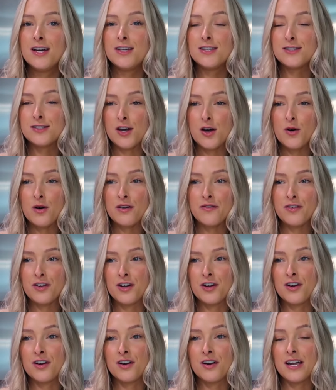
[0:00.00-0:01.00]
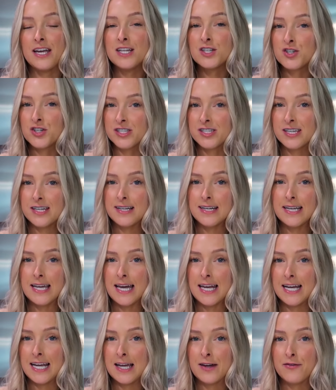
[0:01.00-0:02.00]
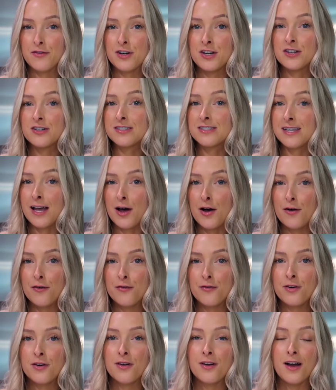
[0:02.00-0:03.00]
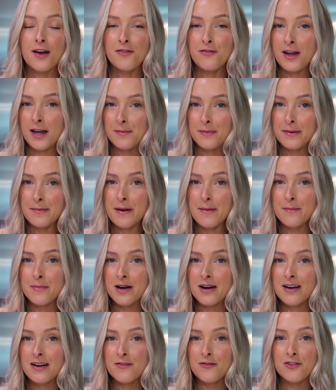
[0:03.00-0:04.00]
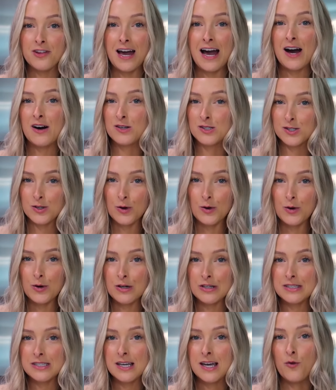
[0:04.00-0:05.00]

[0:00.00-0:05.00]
So if you're interested in getting it for yourself, a family member, for the household,